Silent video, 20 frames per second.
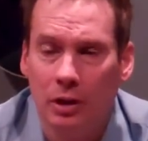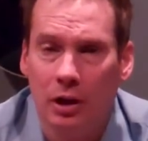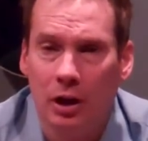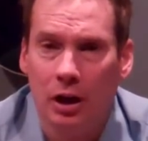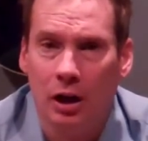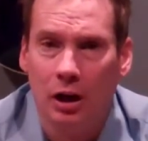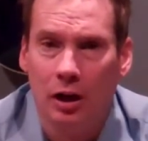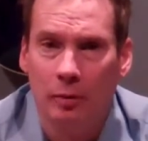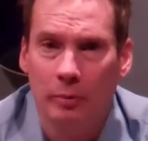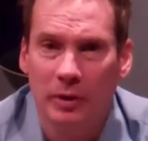
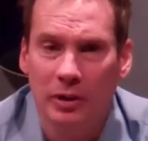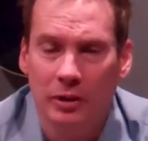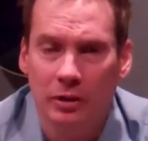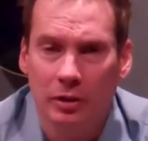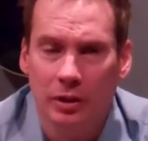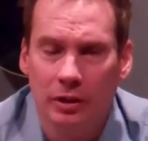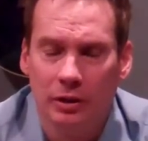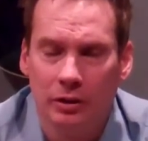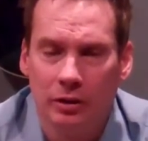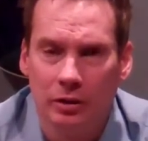and
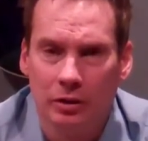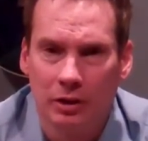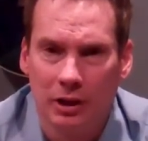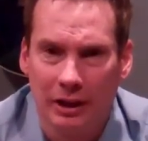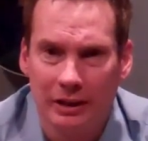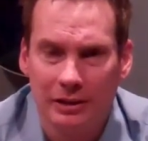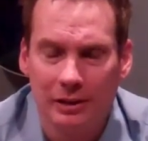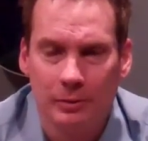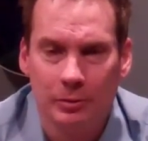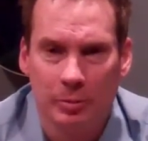a
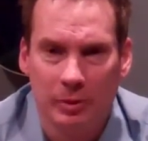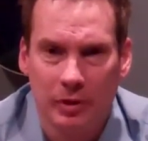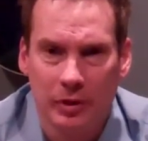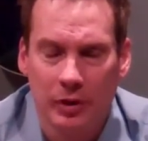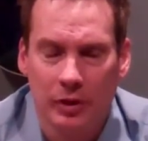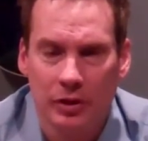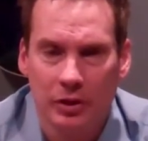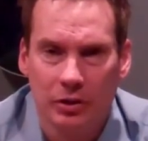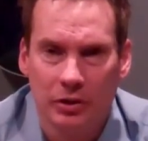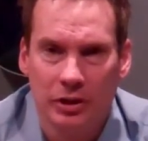lot of times by the
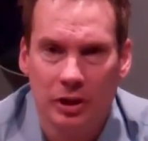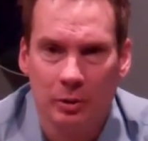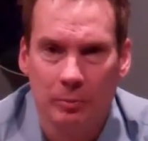3rd